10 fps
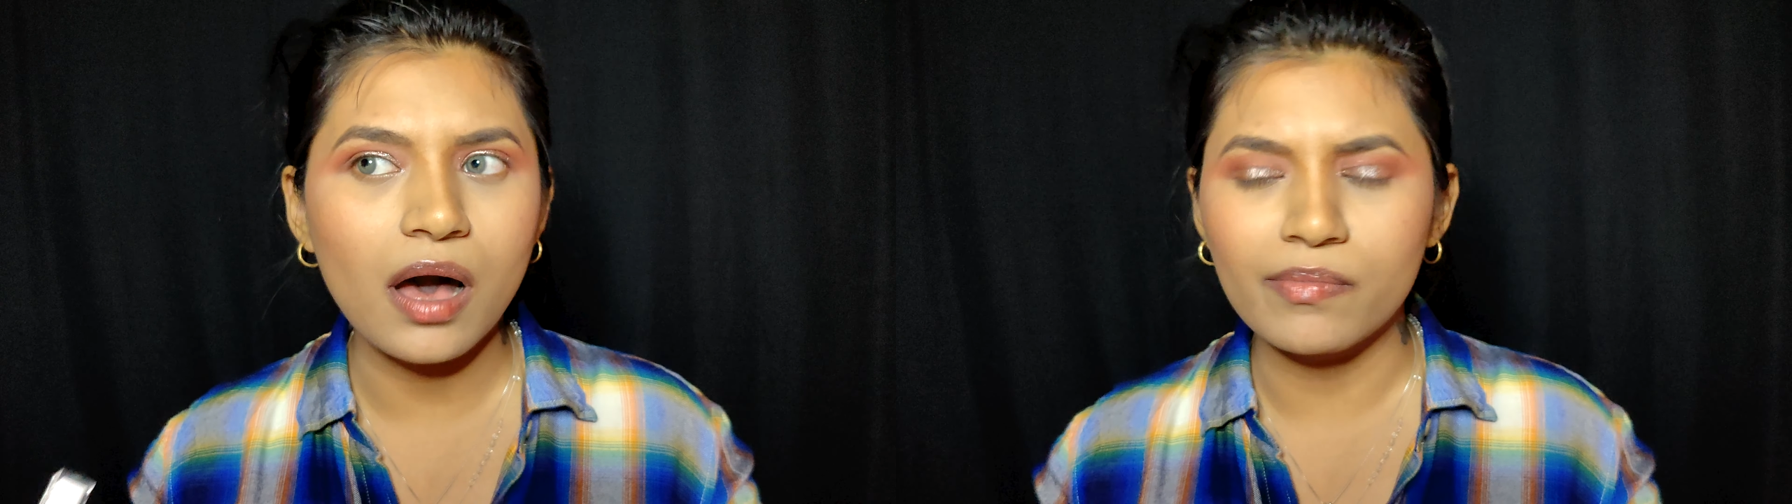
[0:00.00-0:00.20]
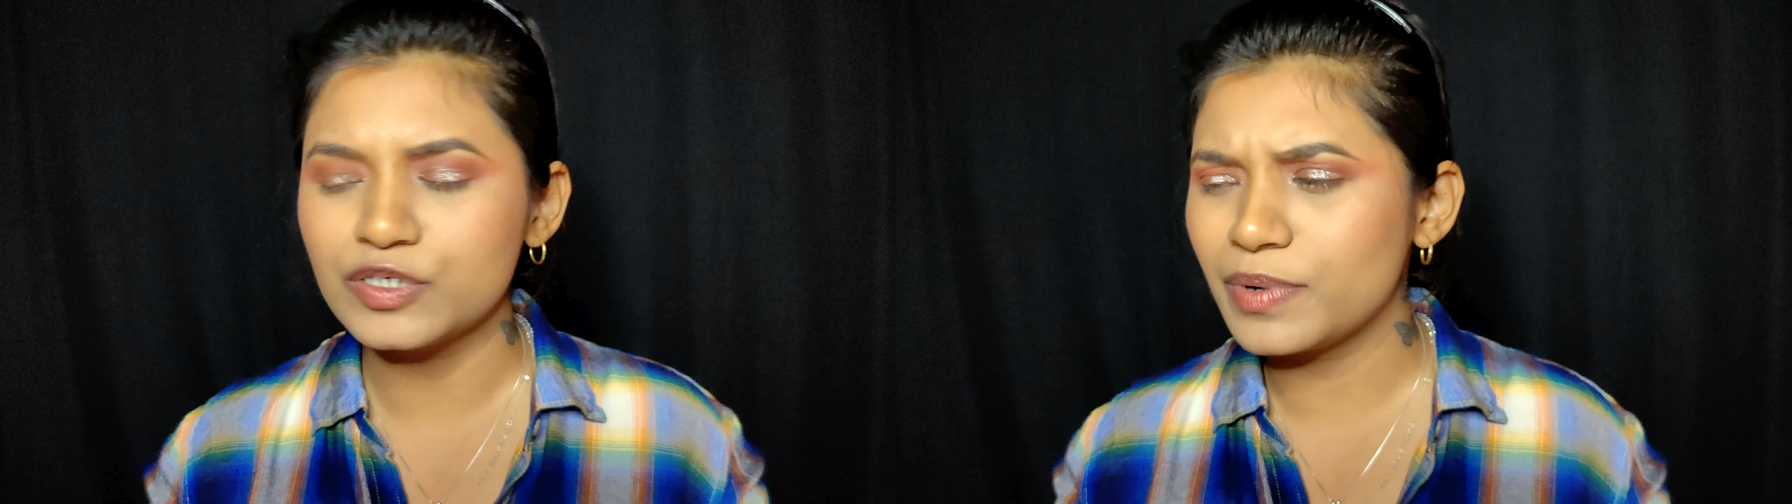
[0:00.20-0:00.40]

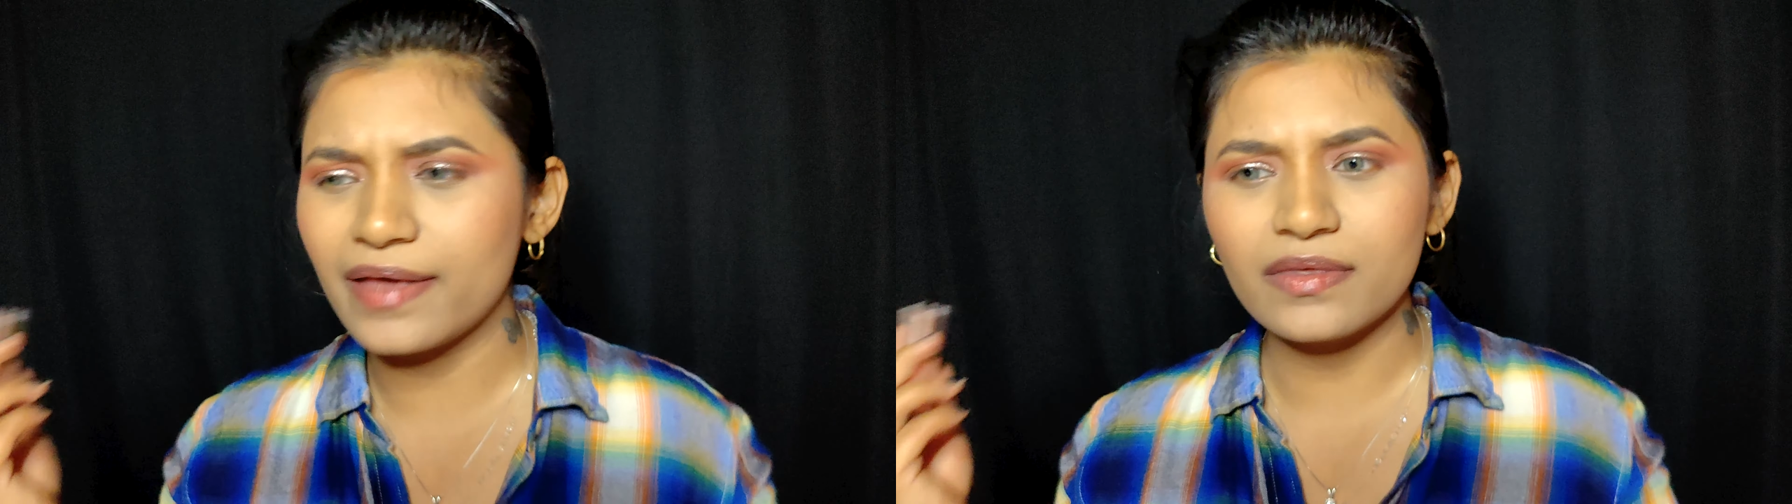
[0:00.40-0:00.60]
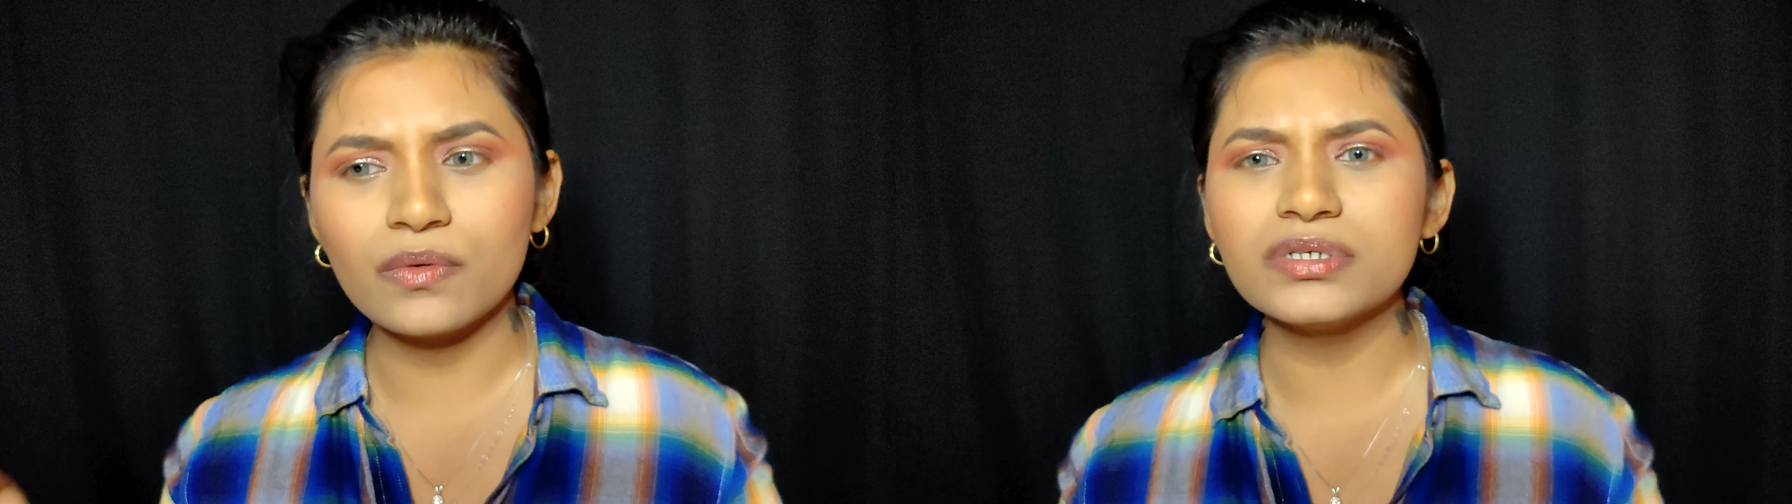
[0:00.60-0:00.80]
but I think it
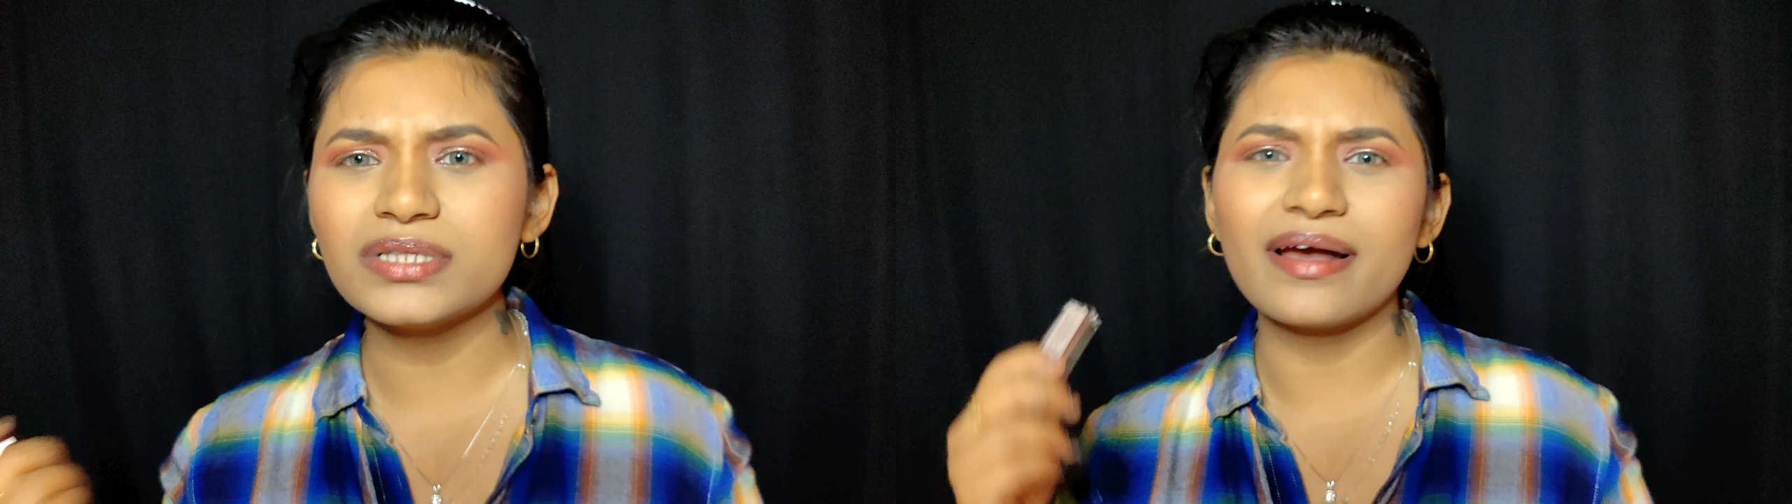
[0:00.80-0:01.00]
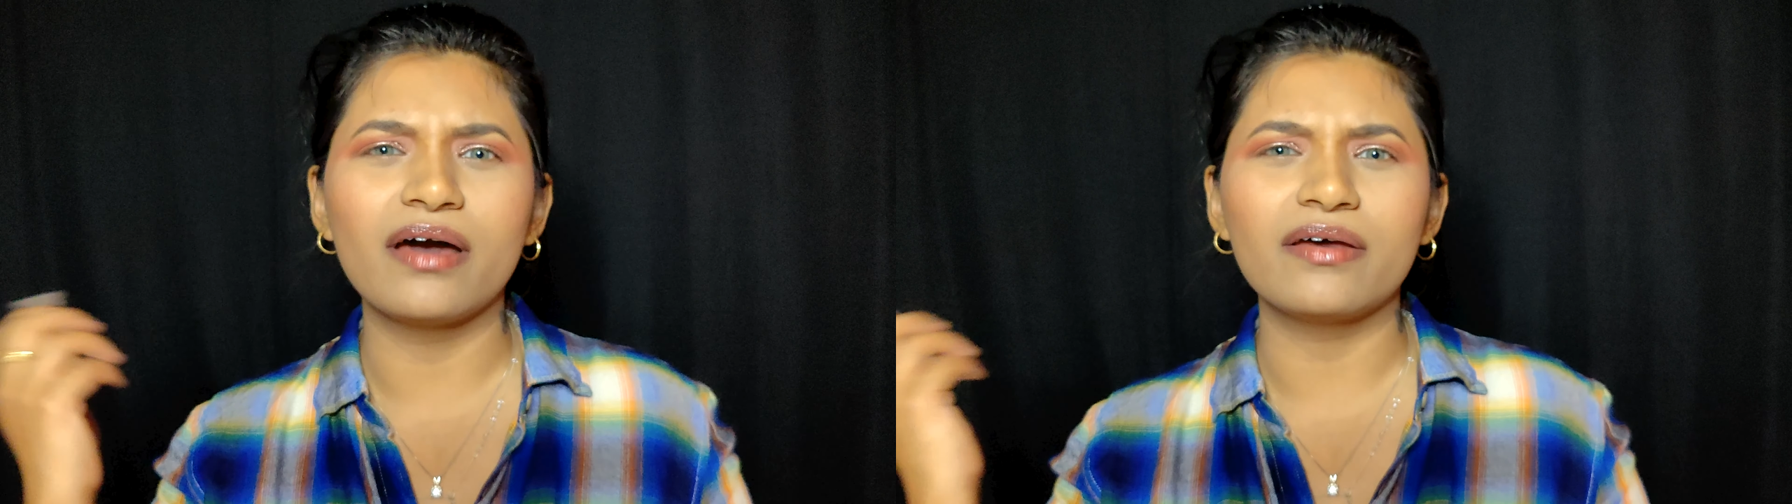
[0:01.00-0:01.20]
was like
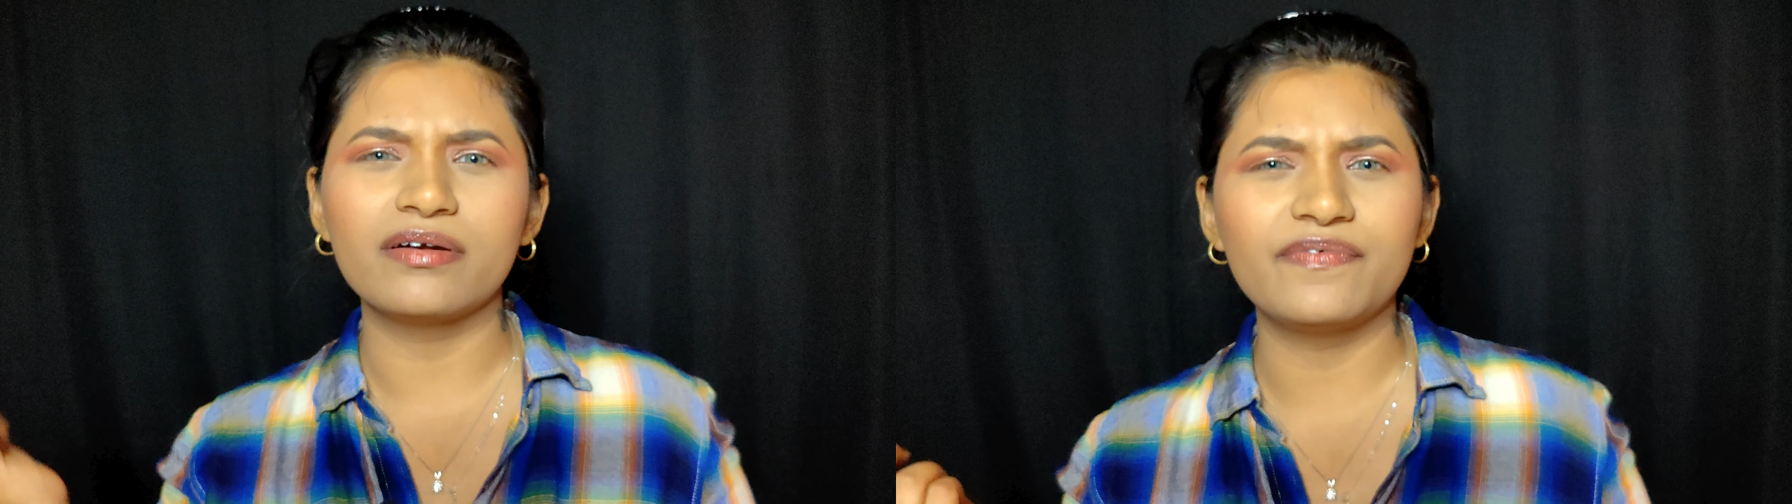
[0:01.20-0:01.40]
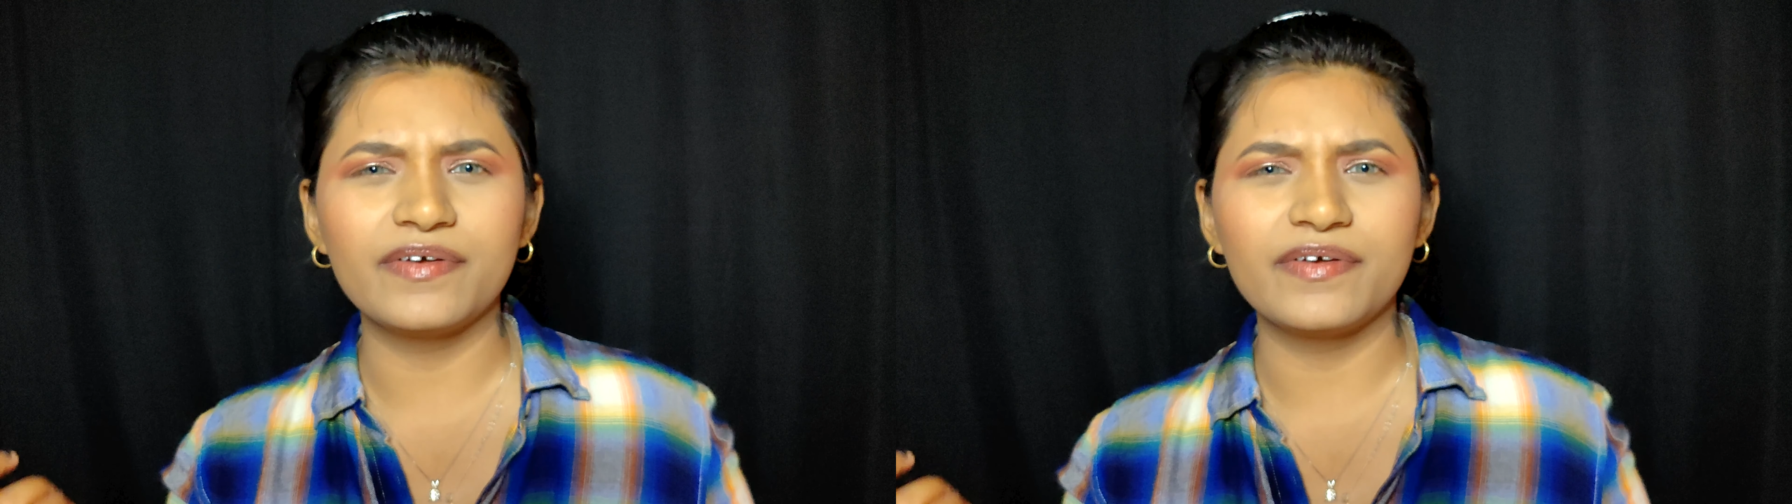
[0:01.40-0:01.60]
150,
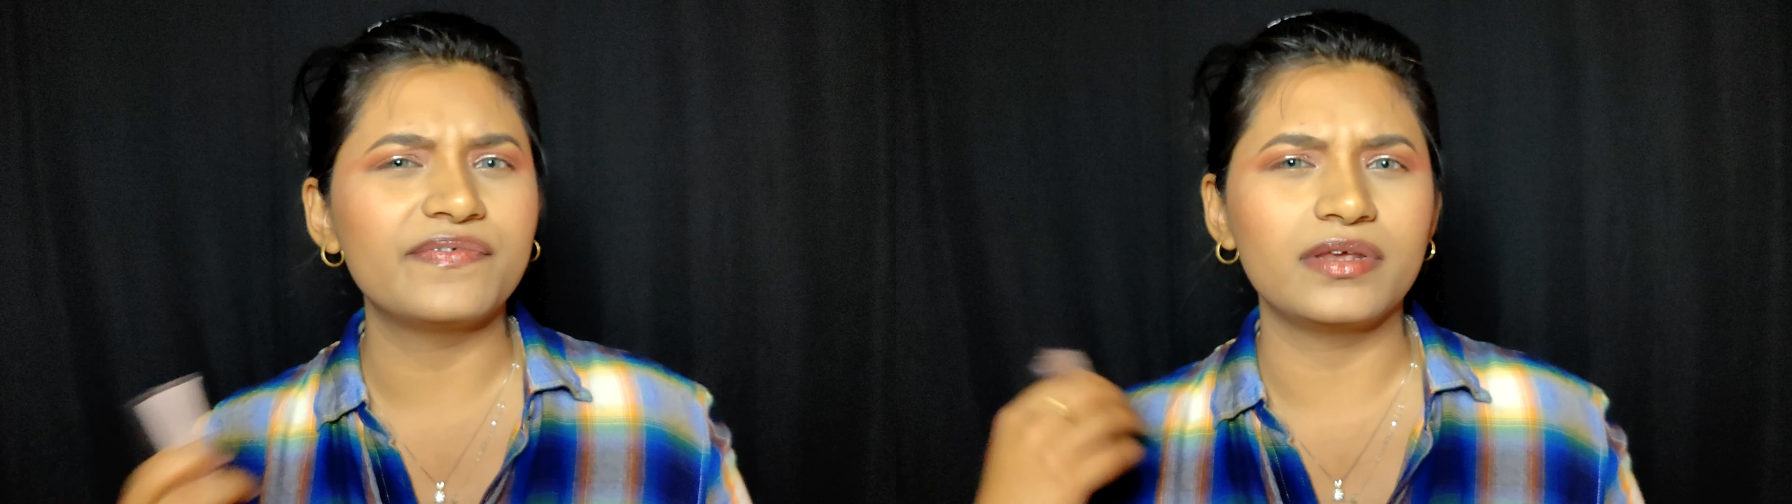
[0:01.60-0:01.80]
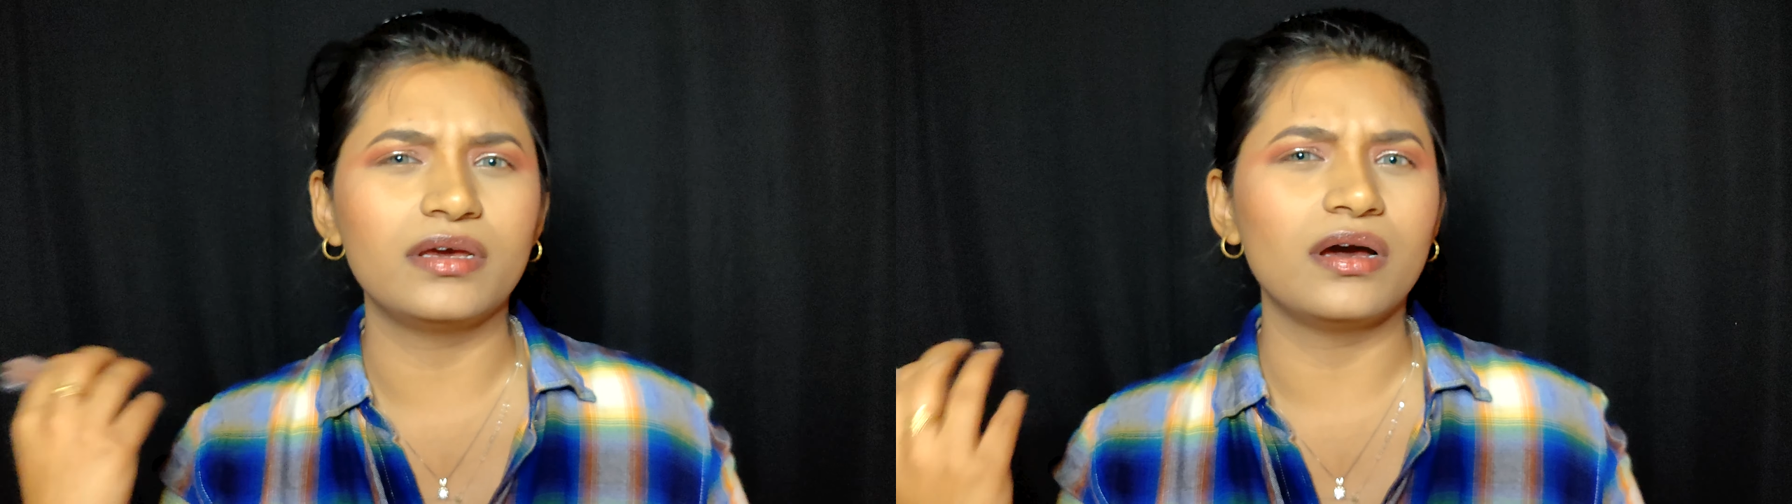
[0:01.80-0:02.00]

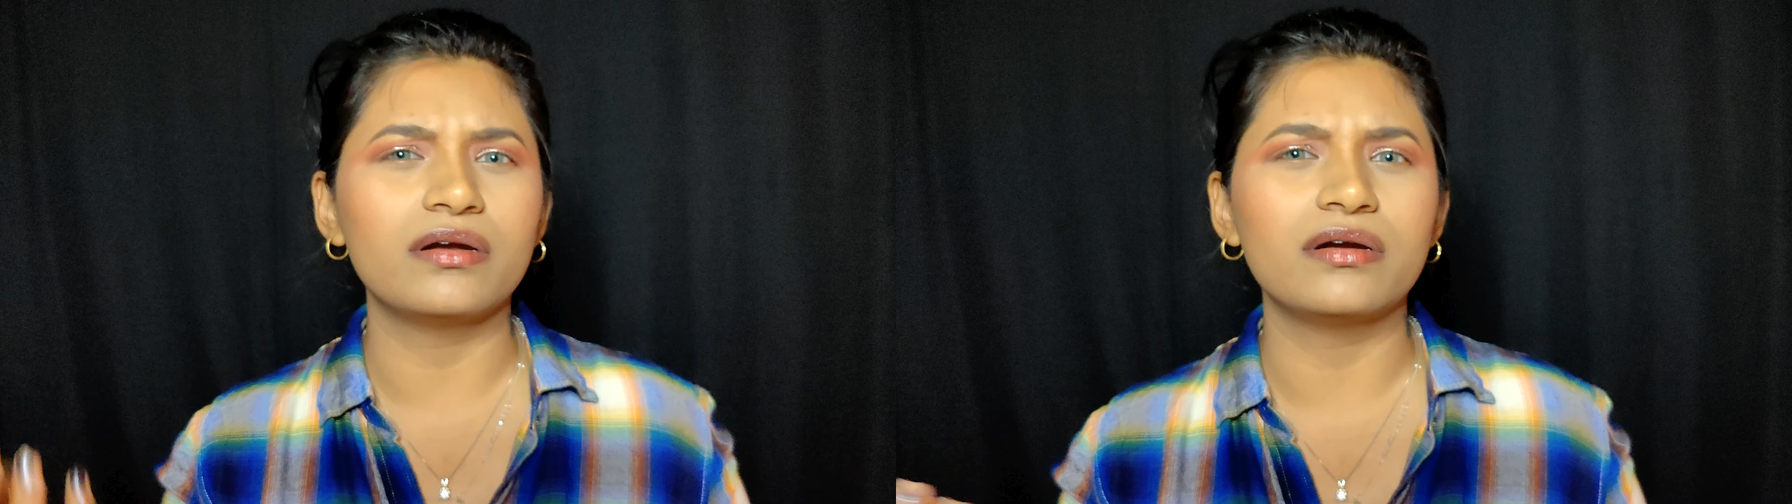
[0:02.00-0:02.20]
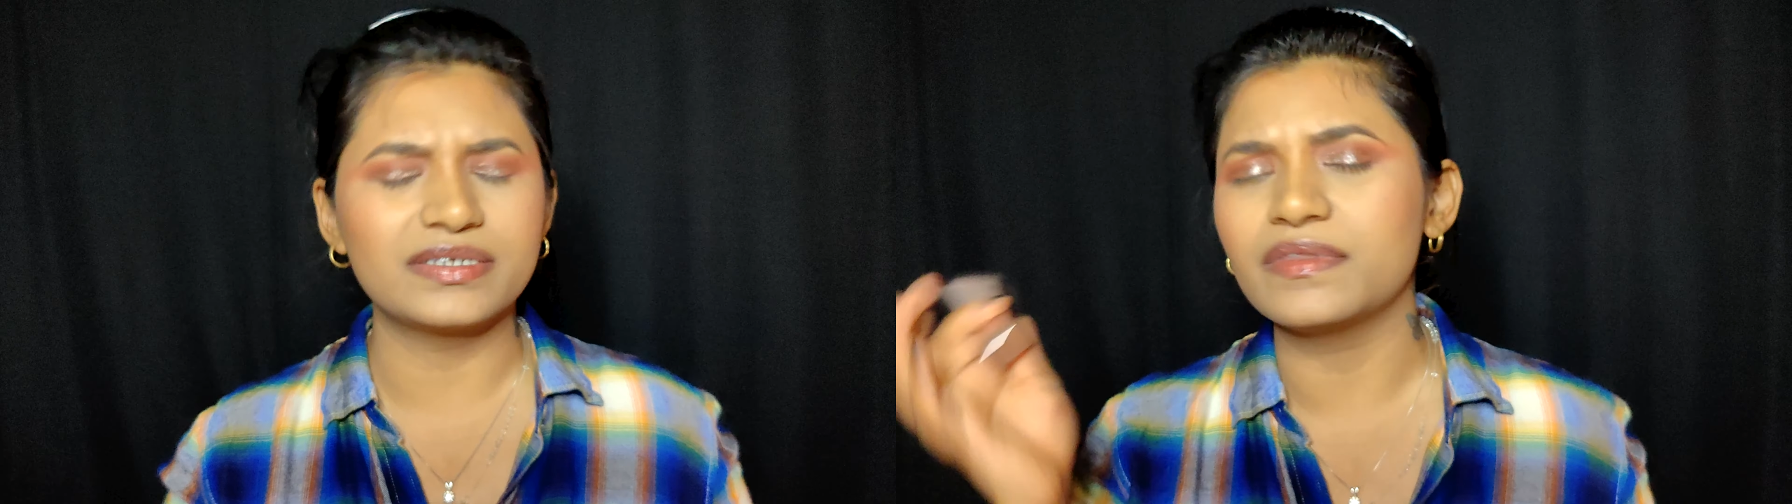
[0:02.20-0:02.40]
100 and something,